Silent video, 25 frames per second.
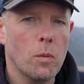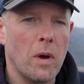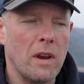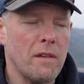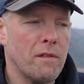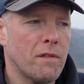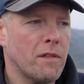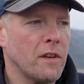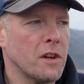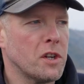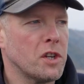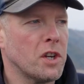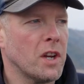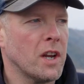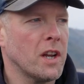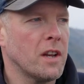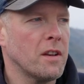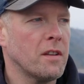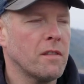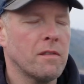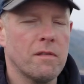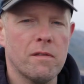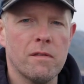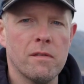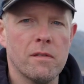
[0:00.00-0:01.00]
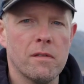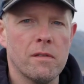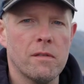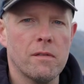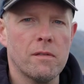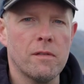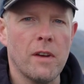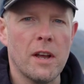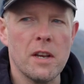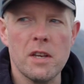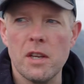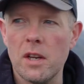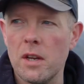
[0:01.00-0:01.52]
when fishing
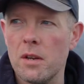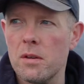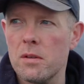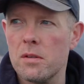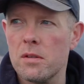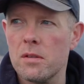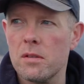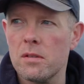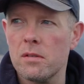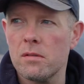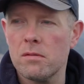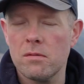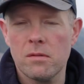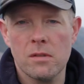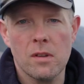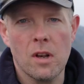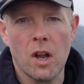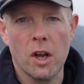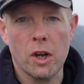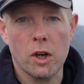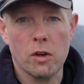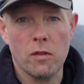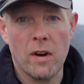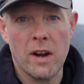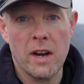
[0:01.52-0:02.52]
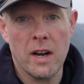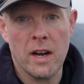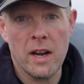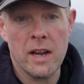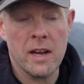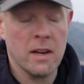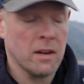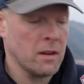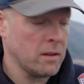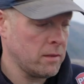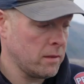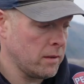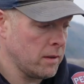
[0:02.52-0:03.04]
venues like
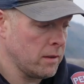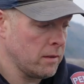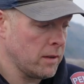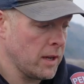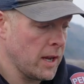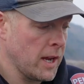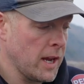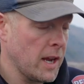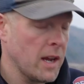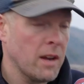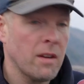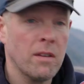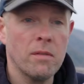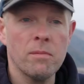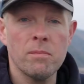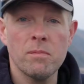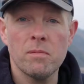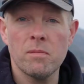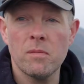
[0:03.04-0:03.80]
Grenelly here,